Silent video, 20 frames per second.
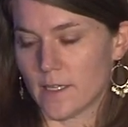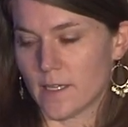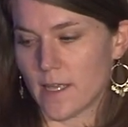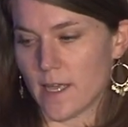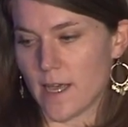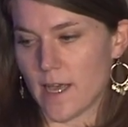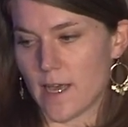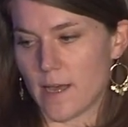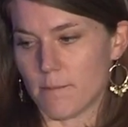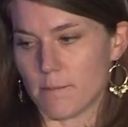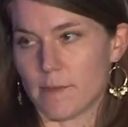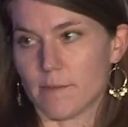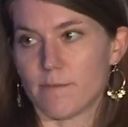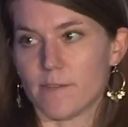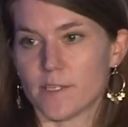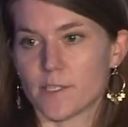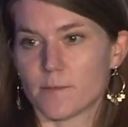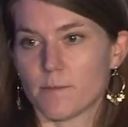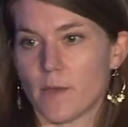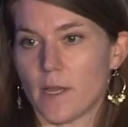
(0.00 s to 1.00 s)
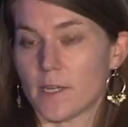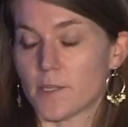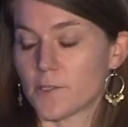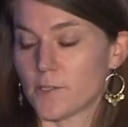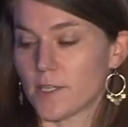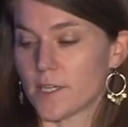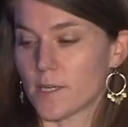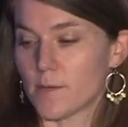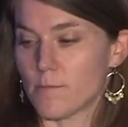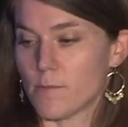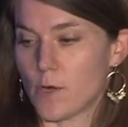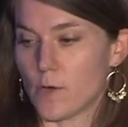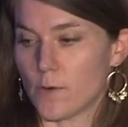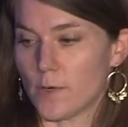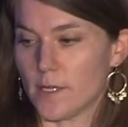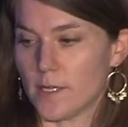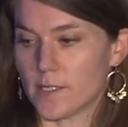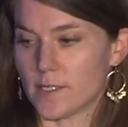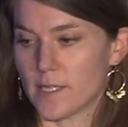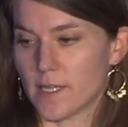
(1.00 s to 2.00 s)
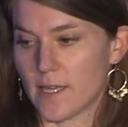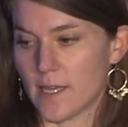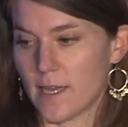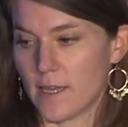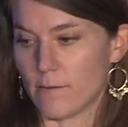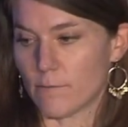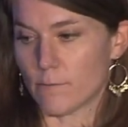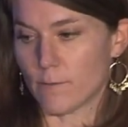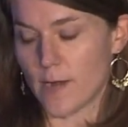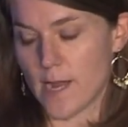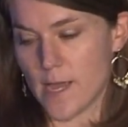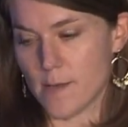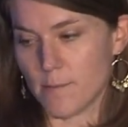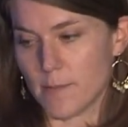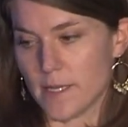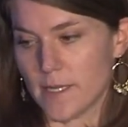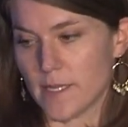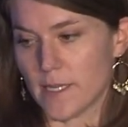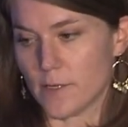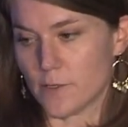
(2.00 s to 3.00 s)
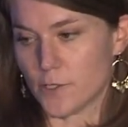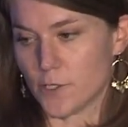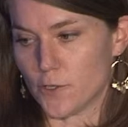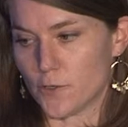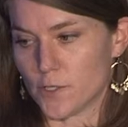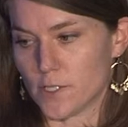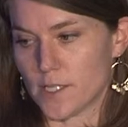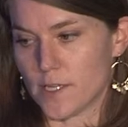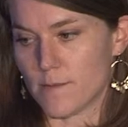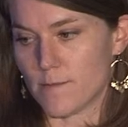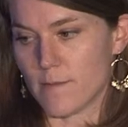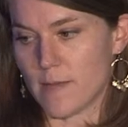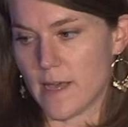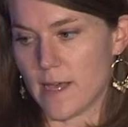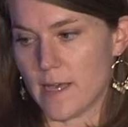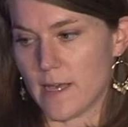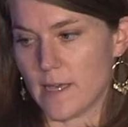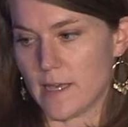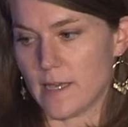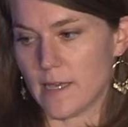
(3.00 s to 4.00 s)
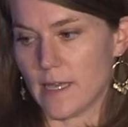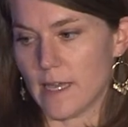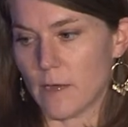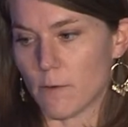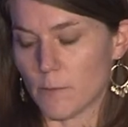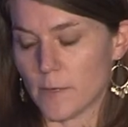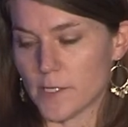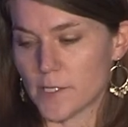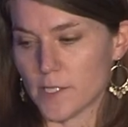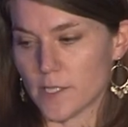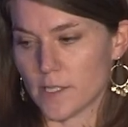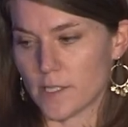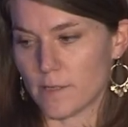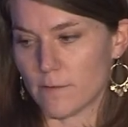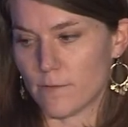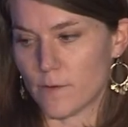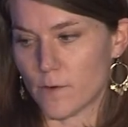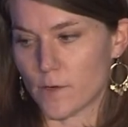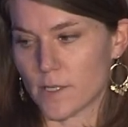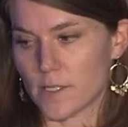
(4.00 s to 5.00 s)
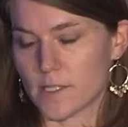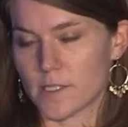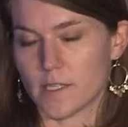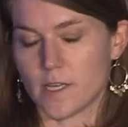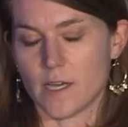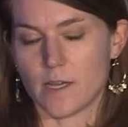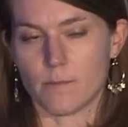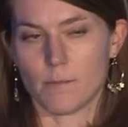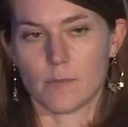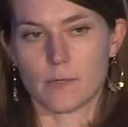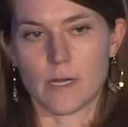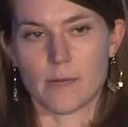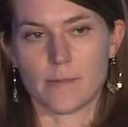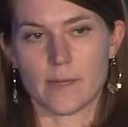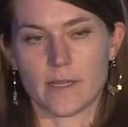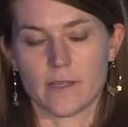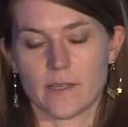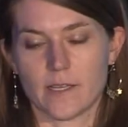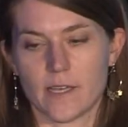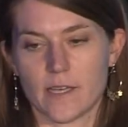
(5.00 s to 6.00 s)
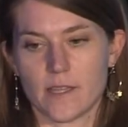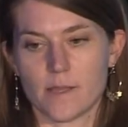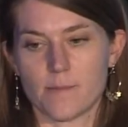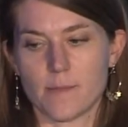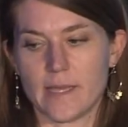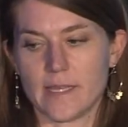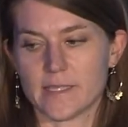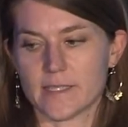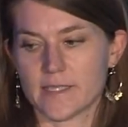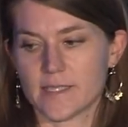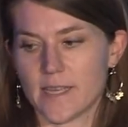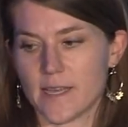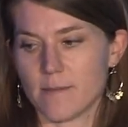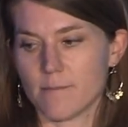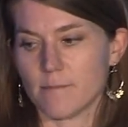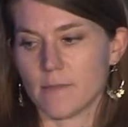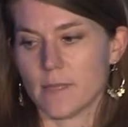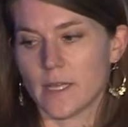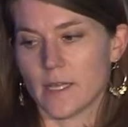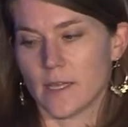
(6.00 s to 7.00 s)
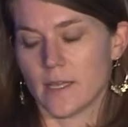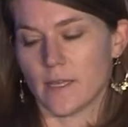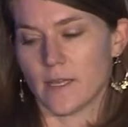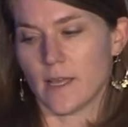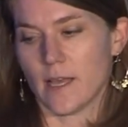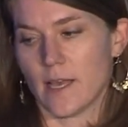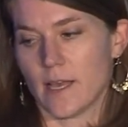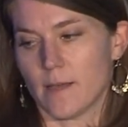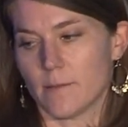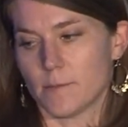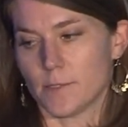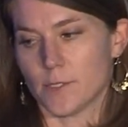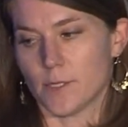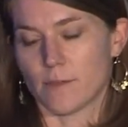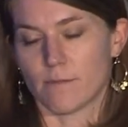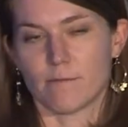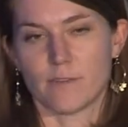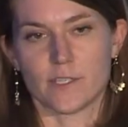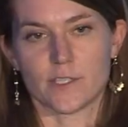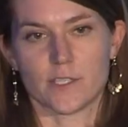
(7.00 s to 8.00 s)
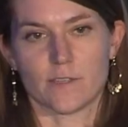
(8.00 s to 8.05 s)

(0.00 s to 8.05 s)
The fish monitoring component of RAMP and now JOSM originally focused primarily on the main stem, doing fish